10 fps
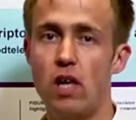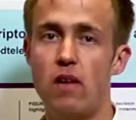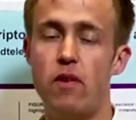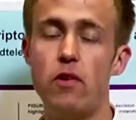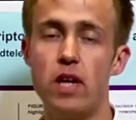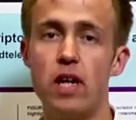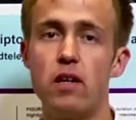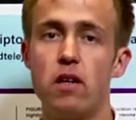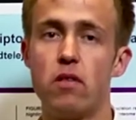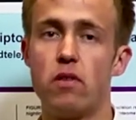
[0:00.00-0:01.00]
a very
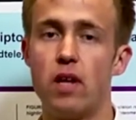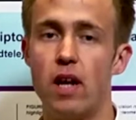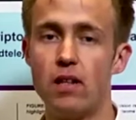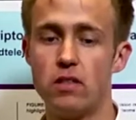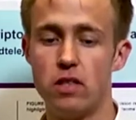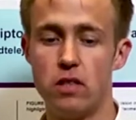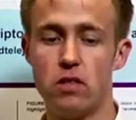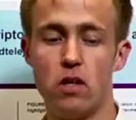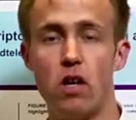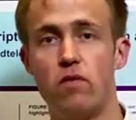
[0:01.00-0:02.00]
in-depth
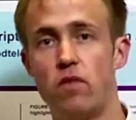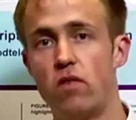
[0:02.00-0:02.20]
analysis of,